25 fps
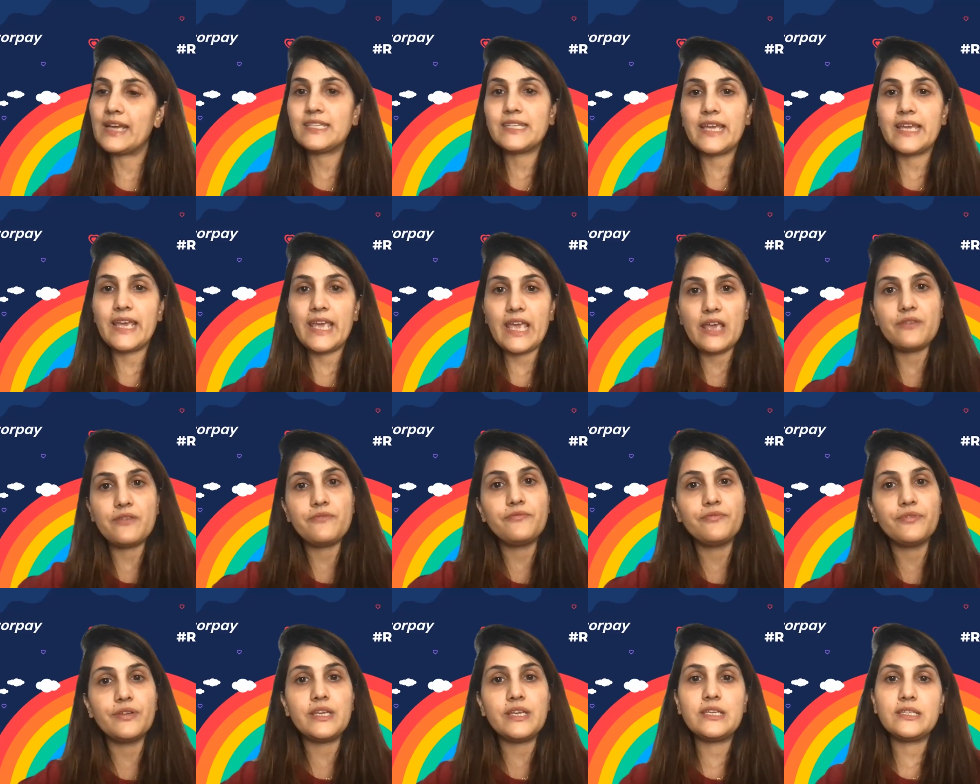at
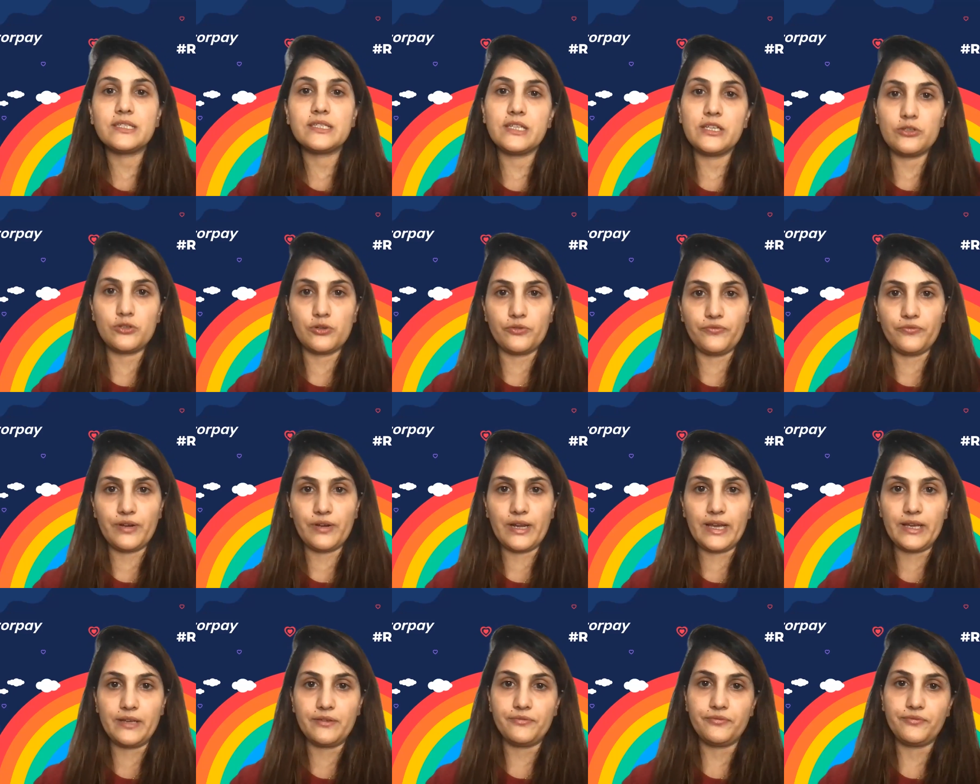every stage of
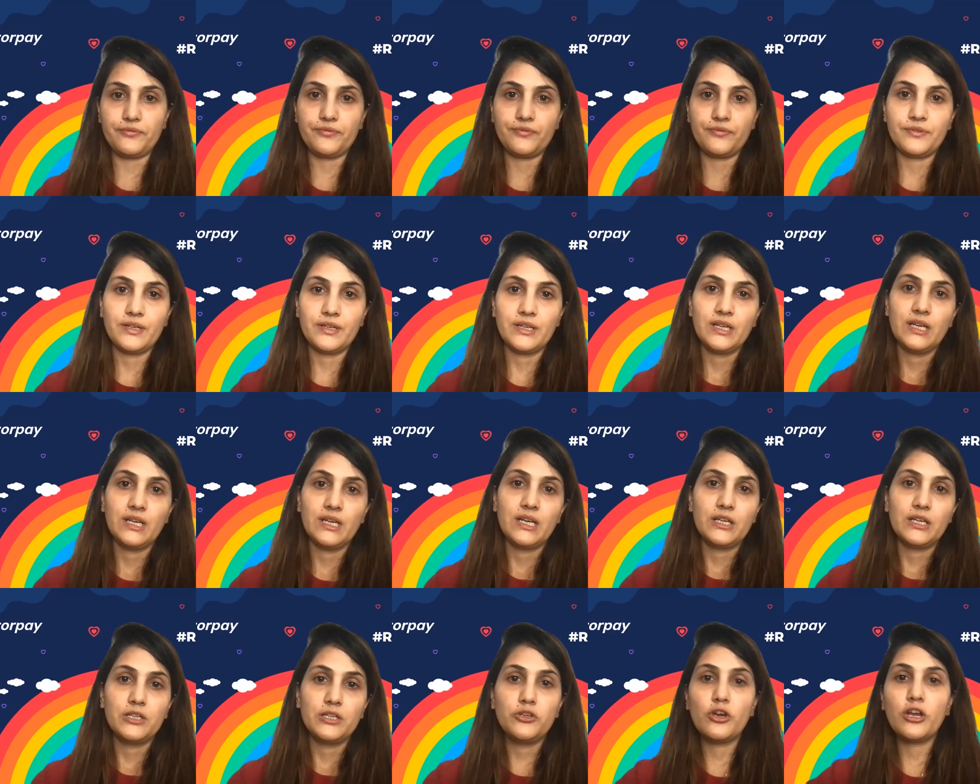life.
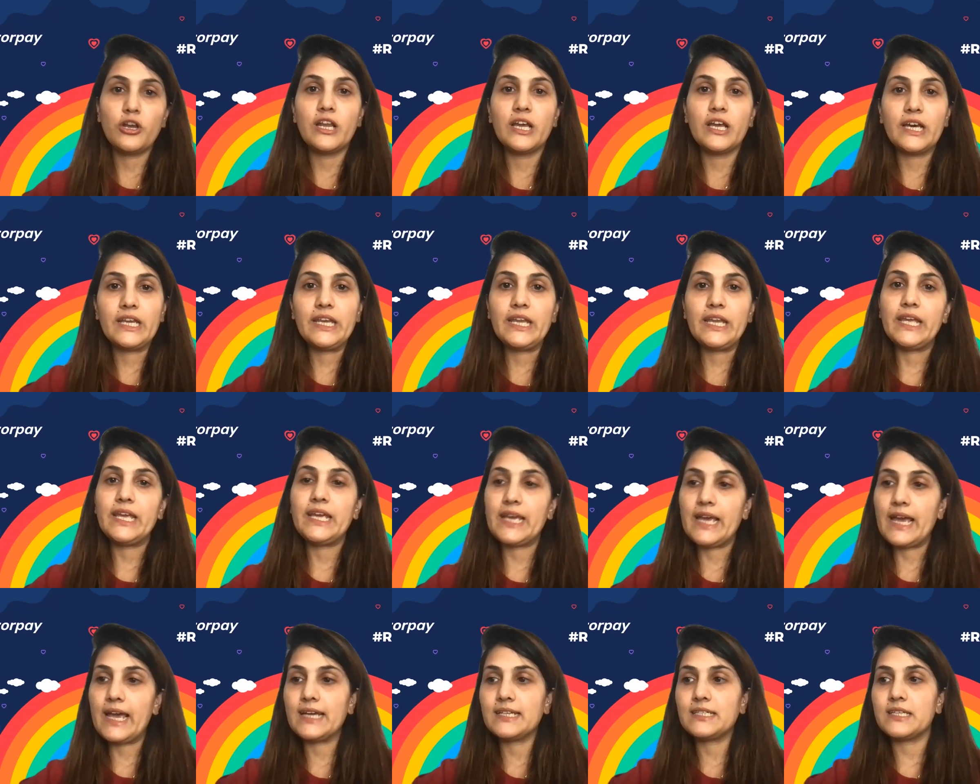You're
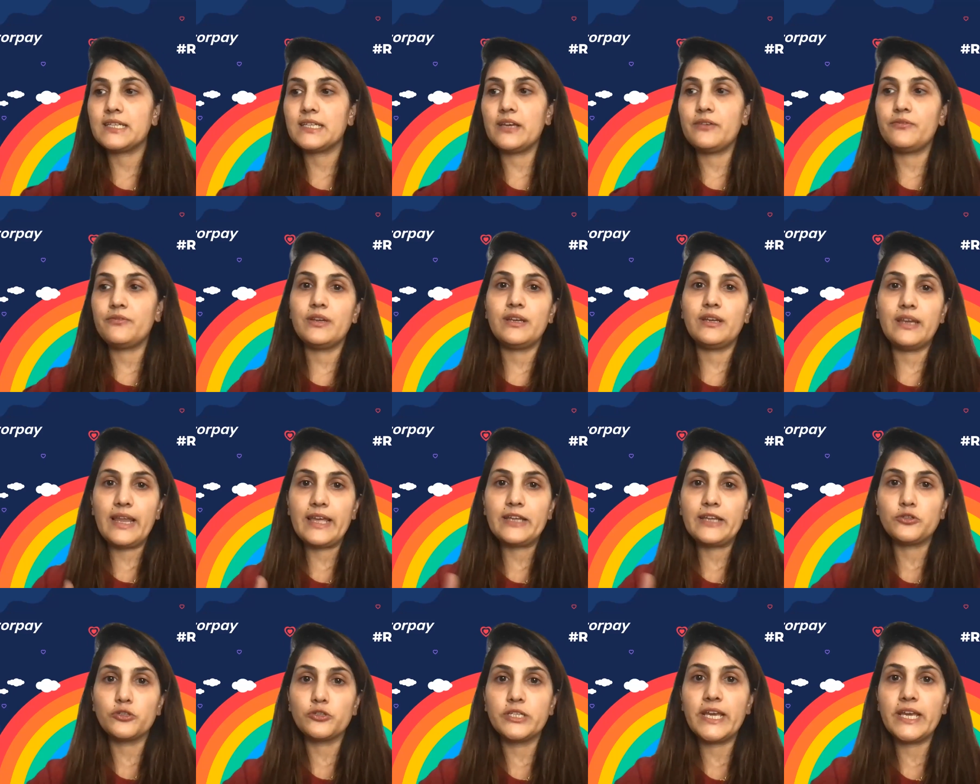learning at every,
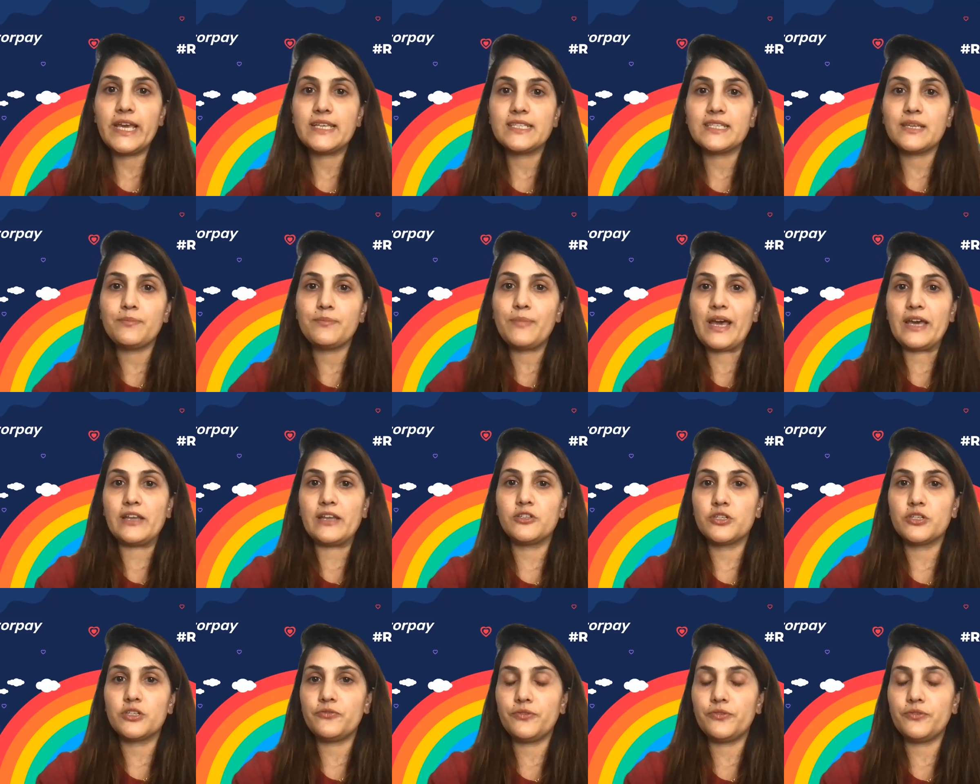like today as a
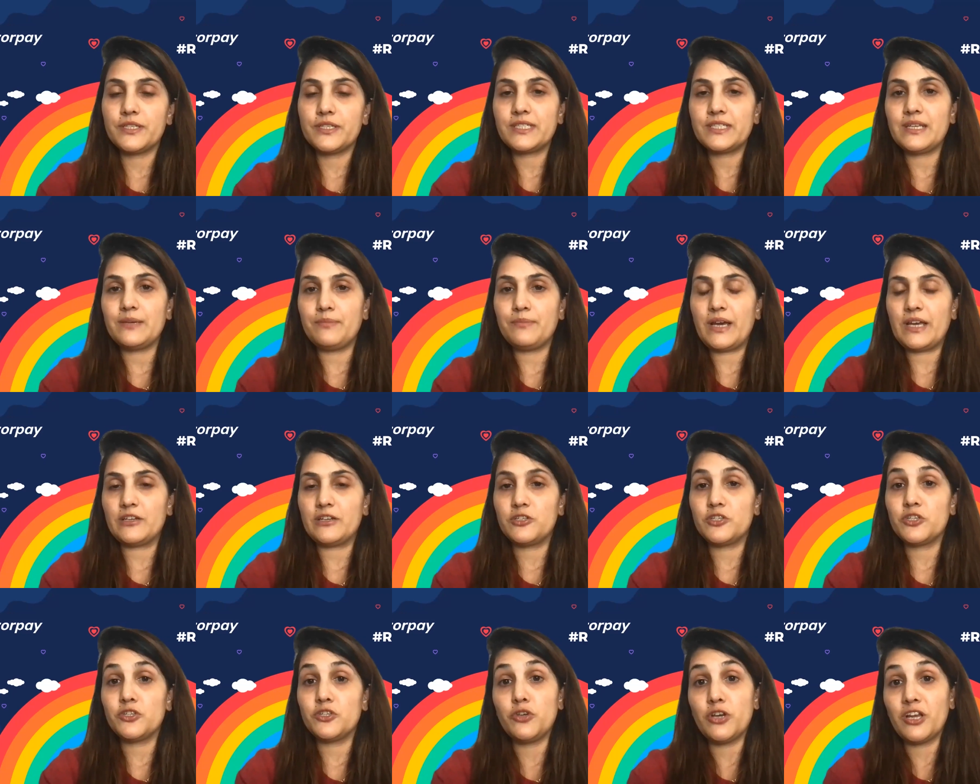manager, first time
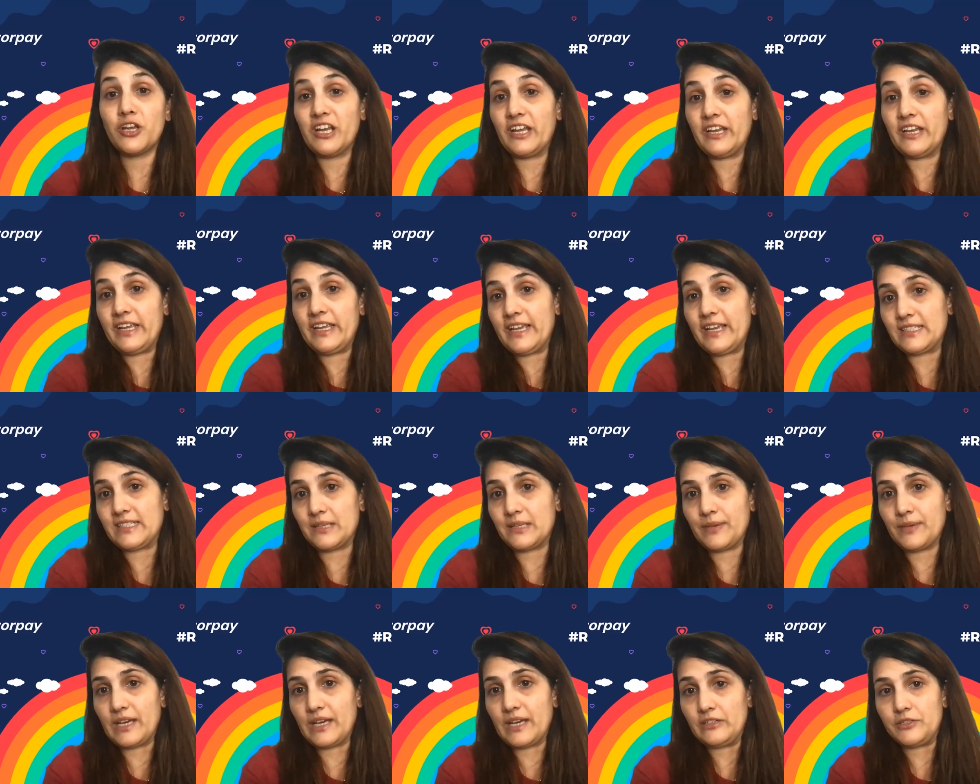manager, you're learning as
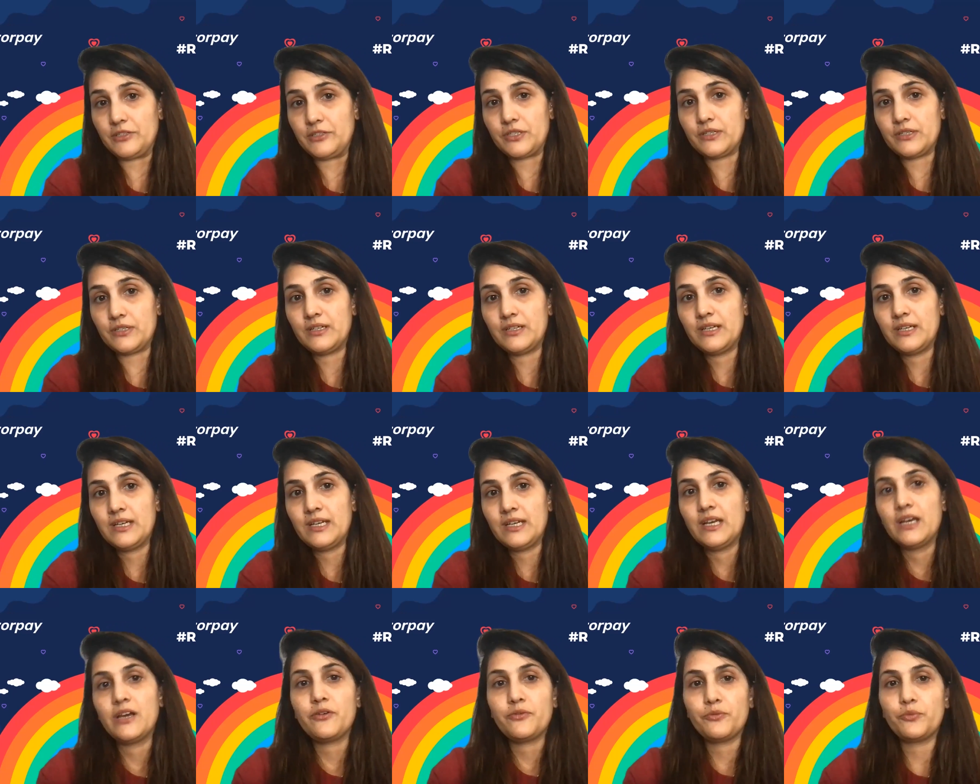a manager.
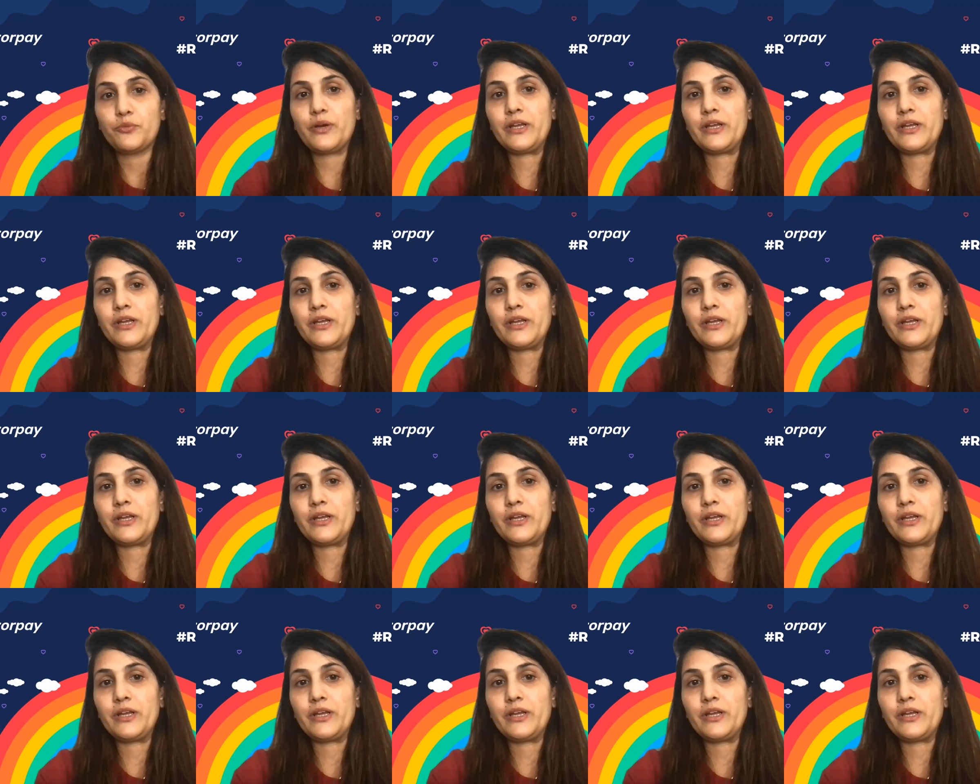Yeah.